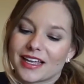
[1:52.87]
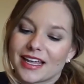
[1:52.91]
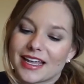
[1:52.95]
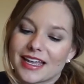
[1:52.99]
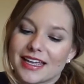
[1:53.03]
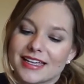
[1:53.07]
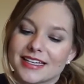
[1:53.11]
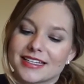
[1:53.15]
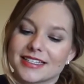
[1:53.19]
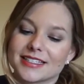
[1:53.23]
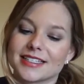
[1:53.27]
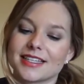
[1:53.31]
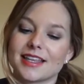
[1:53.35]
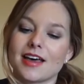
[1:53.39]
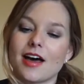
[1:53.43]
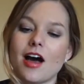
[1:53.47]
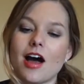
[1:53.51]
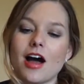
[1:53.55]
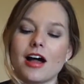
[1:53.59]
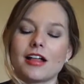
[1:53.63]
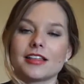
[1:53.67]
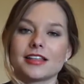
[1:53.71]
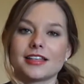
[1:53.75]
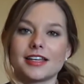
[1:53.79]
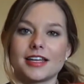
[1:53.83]
is the
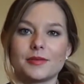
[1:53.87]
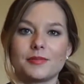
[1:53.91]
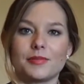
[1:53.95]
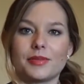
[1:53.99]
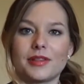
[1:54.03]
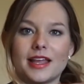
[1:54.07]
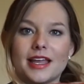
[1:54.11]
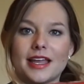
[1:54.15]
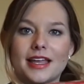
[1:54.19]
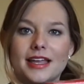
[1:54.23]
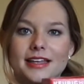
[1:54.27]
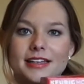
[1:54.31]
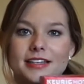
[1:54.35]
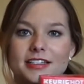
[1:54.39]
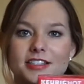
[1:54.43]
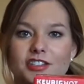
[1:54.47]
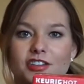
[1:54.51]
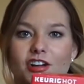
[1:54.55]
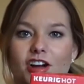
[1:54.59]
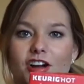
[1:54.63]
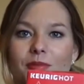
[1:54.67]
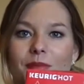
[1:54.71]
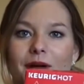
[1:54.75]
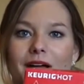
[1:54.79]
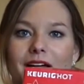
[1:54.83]
Holiday Blend
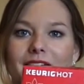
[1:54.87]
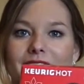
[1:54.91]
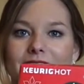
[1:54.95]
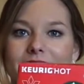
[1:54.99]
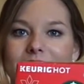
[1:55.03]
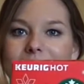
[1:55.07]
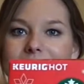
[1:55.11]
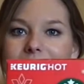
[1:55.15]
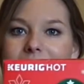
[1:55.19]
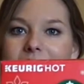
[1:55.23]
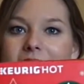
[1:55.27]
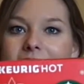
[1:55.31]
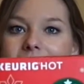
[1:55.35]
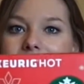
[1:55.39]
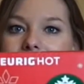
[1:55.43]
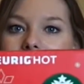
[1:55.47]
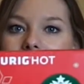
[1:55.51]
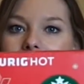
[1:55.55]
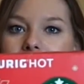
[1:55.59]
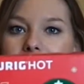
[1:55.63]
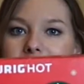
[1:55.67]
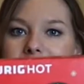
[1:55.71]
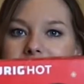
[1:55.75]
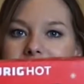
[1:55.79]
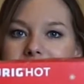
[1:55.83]
Starbucks
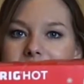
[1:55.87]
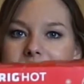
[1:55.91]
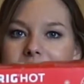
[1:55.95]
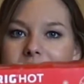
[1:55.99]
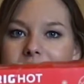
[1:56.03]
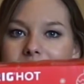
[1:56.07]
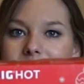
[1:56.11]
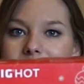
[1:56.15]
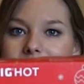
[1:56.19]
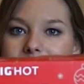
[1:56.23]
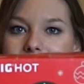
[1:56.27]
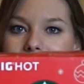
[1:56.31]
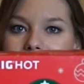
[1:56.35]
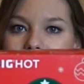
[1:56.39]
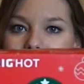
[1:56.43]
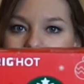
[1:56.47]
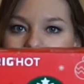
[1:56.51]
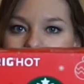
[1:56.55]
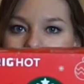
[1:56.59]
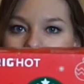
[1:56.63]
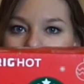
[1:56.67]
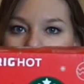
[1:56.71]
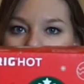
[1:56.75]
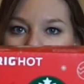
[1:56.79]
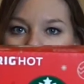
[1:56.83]
K-Cups.
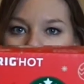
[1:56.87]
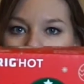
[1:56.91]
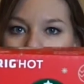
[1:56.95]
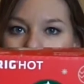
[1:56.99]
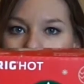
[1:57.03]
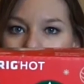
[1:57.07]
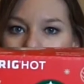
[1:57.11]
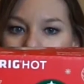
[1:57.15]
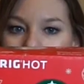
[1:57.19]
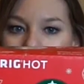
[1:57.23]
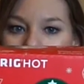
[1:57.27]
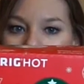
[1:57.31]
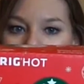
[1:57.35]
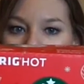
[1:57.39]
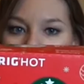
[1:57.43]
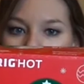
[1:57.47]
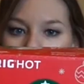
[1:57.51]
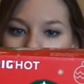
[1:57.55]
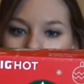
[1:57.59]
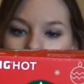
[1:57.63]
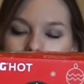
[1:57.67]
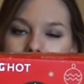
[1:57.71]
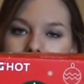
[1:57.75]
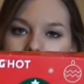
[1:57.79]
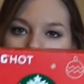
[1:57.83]
These are also
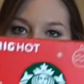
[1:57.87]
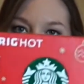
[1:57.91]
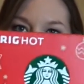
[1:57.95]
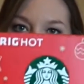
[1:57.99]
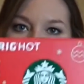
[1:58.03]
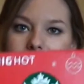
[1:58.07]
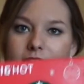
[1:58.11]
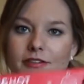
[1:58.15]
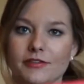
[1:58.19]
really yummy